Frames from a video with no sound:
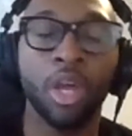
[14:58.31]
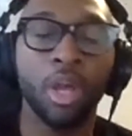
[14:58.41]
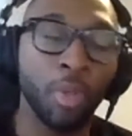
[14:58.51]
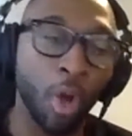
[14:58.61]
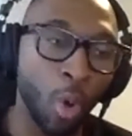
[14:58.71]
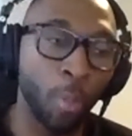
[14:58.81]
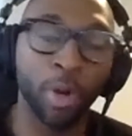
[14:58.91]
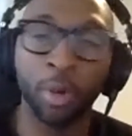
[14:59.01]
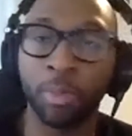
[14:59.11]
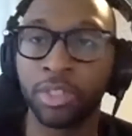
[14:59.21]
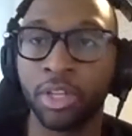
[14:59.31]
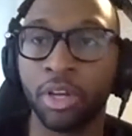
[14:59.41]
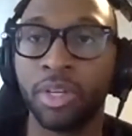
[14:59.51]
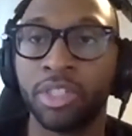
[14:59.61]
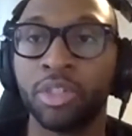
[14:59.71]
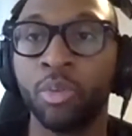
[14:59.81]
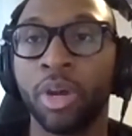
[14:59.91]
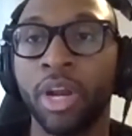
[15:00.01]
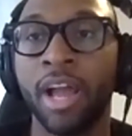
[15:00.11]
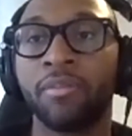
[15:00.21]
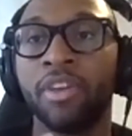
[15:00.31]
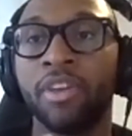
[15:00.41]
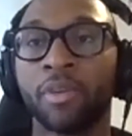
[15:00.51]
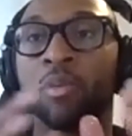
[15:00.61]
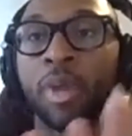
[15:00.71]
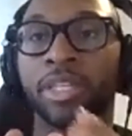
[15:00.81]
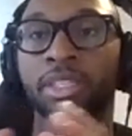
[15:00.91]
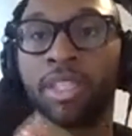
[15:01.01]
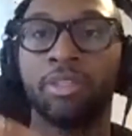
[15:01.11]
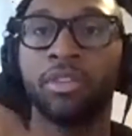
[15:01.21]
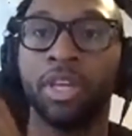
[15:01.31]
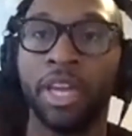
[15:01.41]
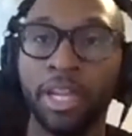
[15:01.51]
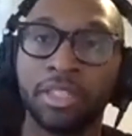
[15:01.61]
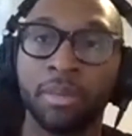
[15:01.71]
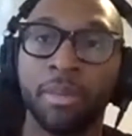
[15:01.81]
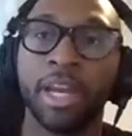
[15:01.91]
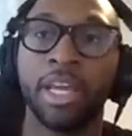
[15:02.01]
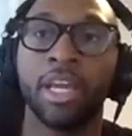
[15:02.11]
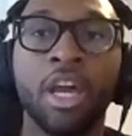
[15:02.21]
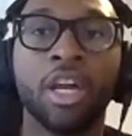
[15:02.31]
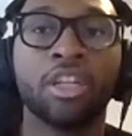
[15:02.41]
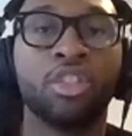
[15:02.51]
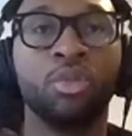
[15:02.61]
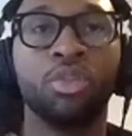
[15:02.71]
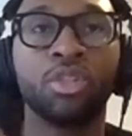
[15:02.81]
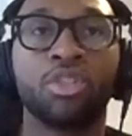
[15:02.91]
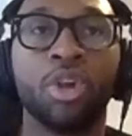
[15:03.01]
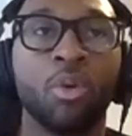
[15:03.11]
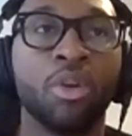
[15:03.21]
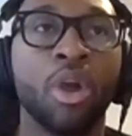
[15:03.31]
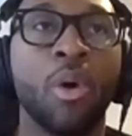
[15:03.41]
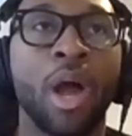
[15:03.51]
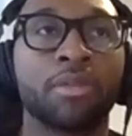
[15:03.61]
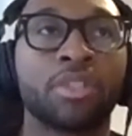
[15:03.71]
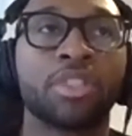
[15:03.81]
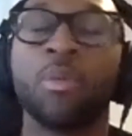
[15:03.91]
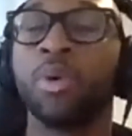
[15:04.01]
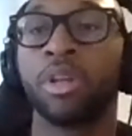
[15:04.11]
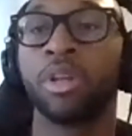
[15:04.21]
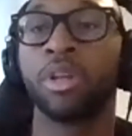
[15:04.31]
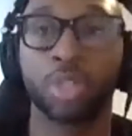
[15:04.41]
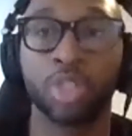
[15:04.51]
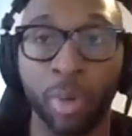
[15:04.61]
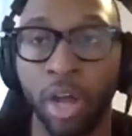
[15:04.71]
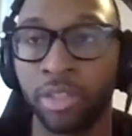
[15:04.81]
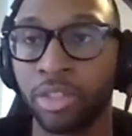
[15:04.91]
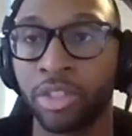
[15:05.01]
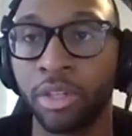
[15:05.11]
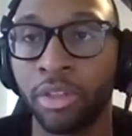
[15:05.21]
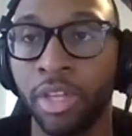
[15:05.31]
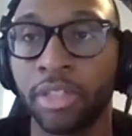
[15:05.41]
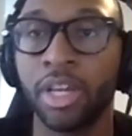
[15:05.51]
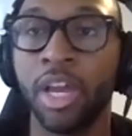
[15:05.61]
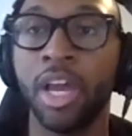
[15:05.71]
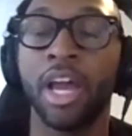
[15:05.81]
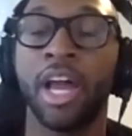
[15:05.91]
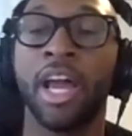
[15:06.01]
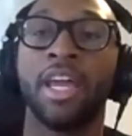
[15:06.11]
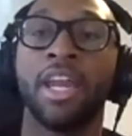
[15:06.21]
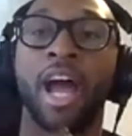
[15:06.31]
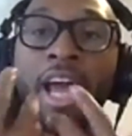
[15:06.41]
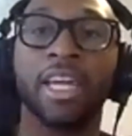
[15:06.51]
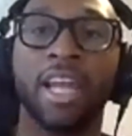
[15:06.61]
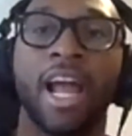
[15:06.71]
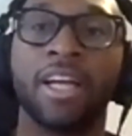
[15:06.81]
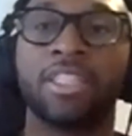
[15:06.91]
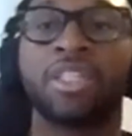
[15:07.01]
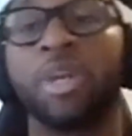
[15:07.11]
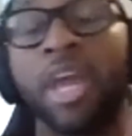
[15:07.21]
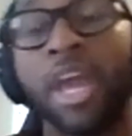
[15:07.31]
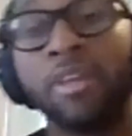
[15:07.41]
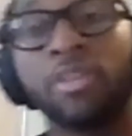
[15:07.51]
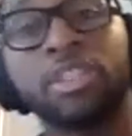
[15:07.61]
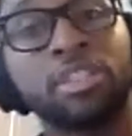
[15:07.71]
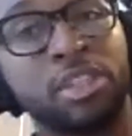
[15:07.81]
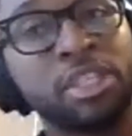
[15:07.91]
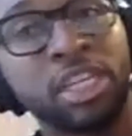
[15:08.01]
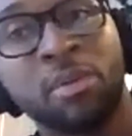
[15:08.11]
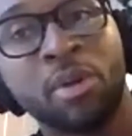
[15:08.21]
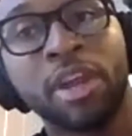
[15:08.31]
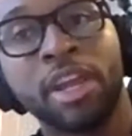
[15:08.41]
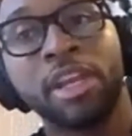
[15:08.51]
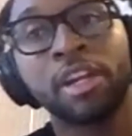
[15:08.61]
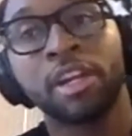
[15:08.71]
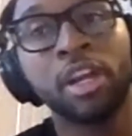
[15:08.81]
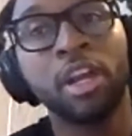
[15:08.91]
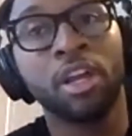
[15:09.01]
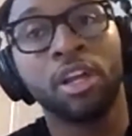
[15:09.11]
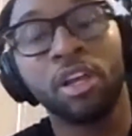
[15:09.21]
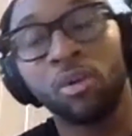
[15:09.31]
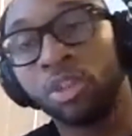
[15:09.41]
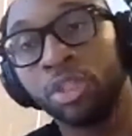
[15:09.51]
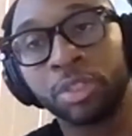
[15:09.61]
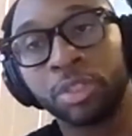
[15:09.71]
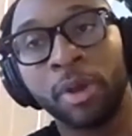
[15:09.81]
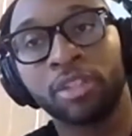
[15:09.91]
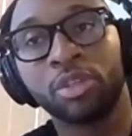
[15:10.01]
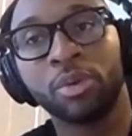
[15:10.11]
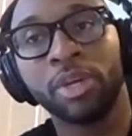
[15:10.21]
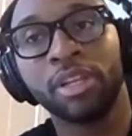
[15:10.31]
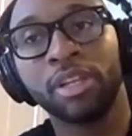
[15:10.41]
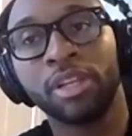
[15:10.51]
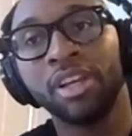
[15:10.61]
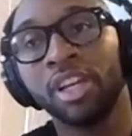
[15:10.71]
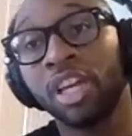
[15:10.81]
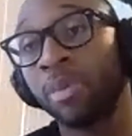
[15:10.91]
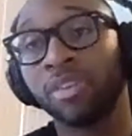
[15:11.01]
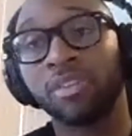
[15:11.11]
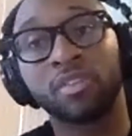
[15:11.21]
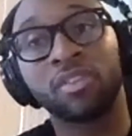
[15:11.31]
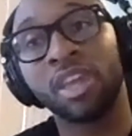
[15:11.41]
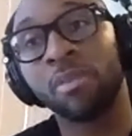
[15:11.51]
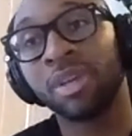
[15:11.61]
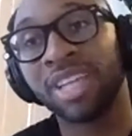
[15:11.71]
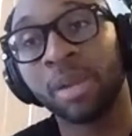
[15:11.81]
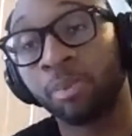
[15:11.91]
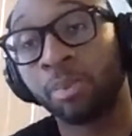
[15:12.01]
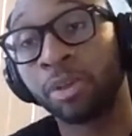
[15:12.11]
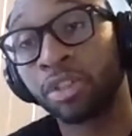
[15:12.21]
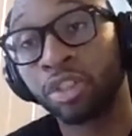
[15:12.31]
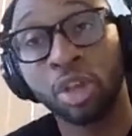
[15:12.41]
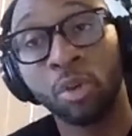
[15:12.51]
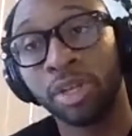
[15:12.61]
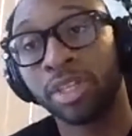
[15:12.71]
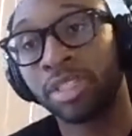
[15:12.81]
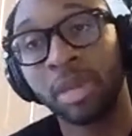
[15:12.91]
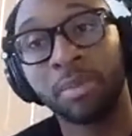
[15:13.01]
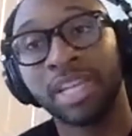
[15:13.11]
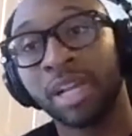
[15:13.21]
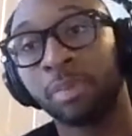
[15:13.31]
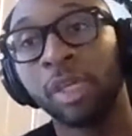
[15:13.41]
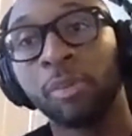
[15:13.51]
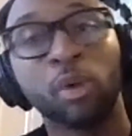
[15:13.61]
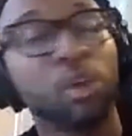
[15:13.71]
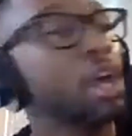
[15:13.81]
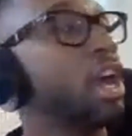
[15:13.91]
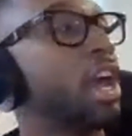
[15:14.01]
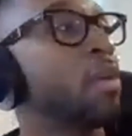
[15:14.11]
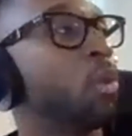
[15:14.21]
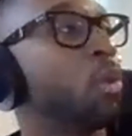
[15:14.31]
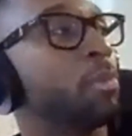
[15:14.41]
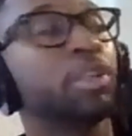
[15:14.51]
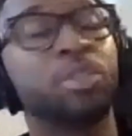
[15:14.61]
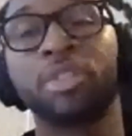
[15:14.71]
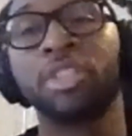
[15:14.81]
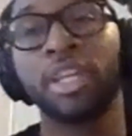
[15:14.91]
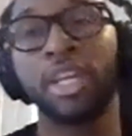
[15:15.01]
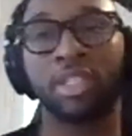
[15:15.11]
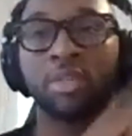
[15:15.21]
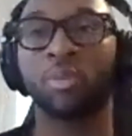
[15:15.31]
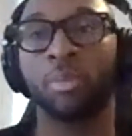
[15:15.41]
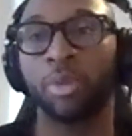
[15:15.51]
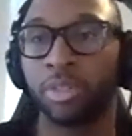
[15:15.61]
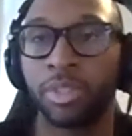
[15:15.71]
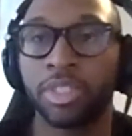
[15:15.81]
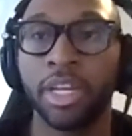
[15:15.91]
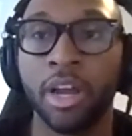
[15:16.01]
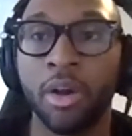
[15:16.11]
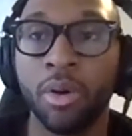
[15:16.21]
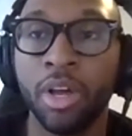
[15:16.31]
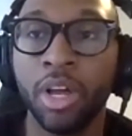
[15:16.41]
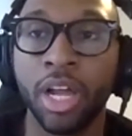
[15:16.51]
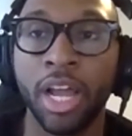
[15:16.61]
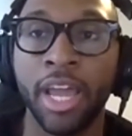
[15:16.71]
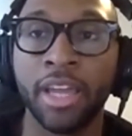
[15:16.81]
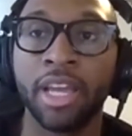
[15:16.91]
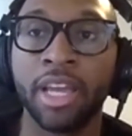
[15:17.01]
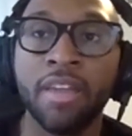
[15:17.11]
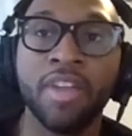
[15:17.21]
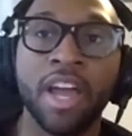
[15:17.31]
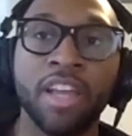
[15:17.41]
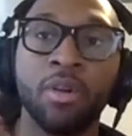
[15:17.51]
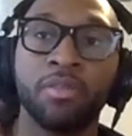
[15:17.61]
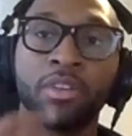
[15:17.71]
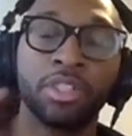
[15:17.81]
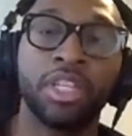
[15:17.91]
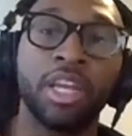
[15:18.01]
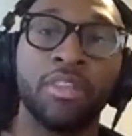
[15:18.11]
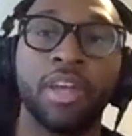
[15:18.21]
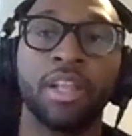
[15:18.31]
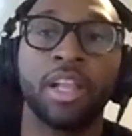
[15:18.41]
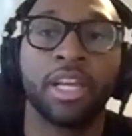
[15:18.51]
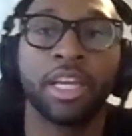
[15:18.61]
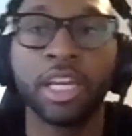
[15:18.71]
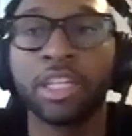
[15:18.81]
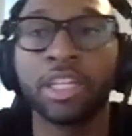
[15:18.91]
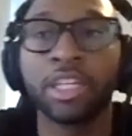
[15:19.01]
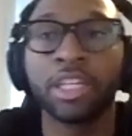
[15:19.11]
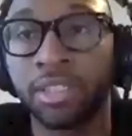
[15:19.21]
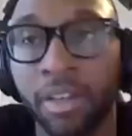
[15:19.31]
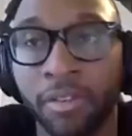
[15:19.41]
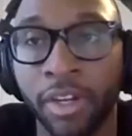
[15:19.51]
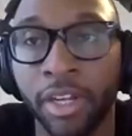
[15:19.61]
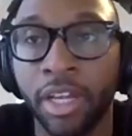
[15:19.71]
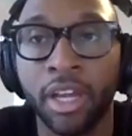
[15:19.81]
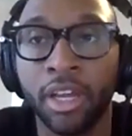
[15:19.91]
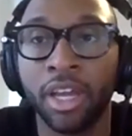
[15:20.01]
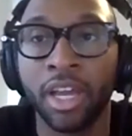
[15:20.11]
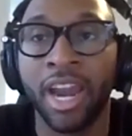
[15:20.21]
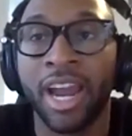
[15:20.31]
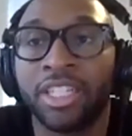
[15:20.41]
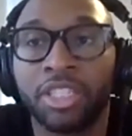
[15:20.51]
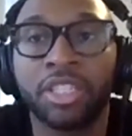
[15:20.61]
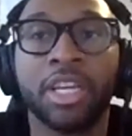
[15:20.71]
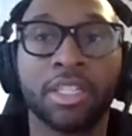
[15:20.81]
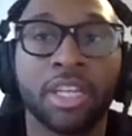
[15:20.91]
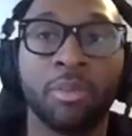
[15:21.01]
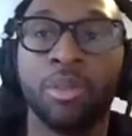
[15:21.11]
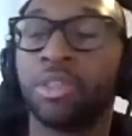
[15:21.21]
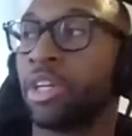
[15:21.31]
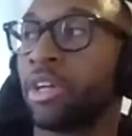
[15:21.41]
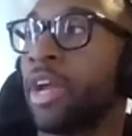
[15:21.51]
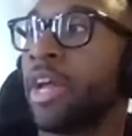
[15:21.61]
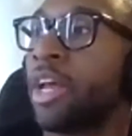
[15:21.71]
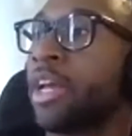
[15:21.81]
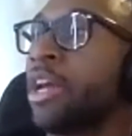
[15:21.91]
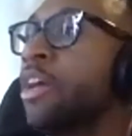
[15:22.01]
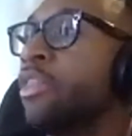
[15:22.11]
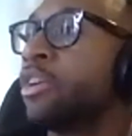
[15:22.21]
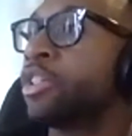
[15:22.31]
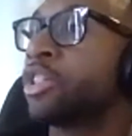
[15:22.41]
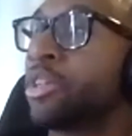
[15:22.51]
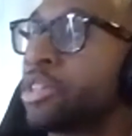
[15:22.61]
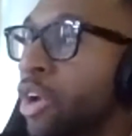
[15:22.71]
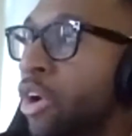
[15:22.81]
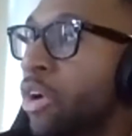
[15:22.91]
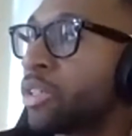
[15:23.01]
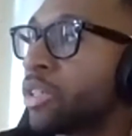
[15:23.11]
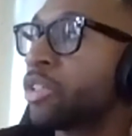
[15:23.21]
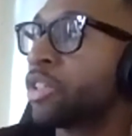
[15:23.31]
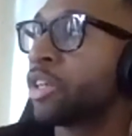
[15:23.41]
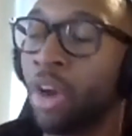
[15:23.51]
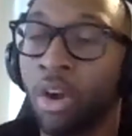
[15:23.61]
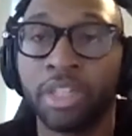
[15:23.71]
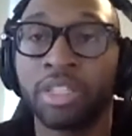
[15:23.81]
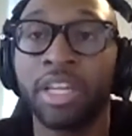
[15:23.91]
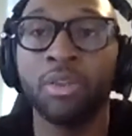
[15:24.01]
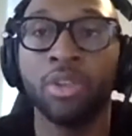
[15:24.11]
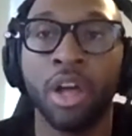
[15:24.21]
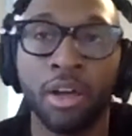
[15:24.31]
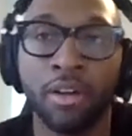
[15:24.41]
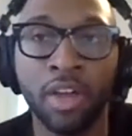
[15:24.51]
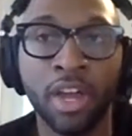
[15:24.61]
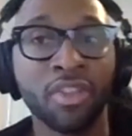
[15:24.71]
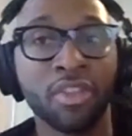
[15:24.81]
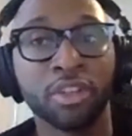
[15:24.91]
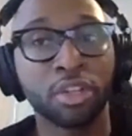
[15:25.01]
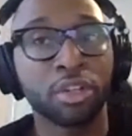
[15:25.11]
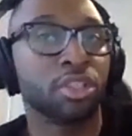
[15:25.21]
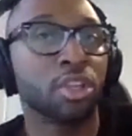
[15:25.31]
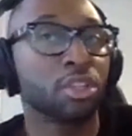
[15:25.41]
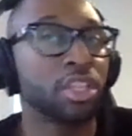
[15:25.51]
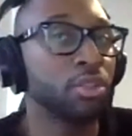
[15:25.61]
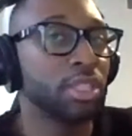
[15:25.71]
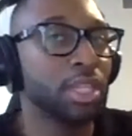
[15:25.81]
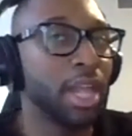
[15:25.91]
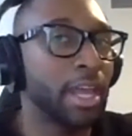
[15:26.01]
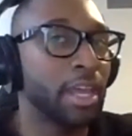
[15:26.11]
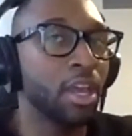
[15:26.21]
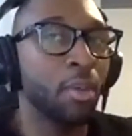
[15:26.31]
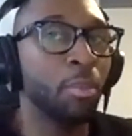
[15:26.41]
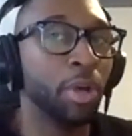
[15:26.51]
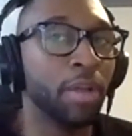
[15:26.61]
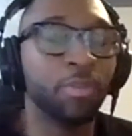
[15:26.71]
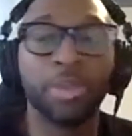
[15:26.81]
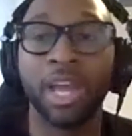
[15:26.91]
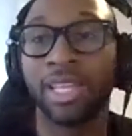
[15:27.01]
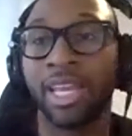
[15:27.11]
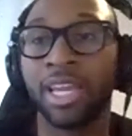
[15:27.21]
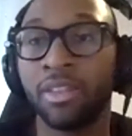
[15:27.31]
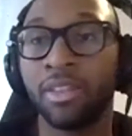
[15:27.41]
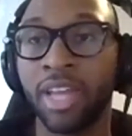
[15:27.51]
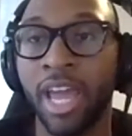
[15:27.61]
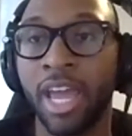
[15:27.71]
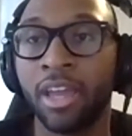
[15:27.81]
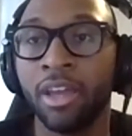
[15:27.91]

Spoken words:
The whole purpose, though, is you want to have different ways to hit somebody, because you just don't know how someone responds to certain things. And I could ask someone, hey, this email right here, would you respond to it? Could be the same exact personas, same exact people, and one person would say yes and one person would say no. And in that, you have to understand that like each thing is different. And I just see it as like music, right? Like there's certain songs and certain artists that you love, and there's certain songs that you dislike. But at the end of the day,